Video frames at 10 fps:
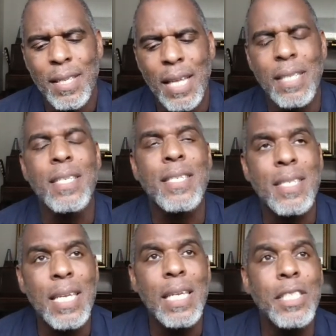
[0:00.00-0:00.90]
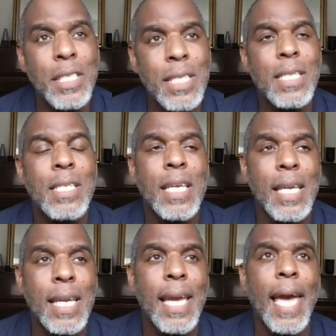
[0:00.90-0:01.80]
That to see Jesus
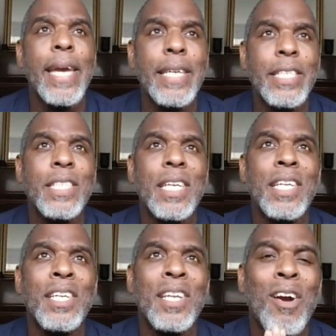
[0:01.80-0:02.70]
engage in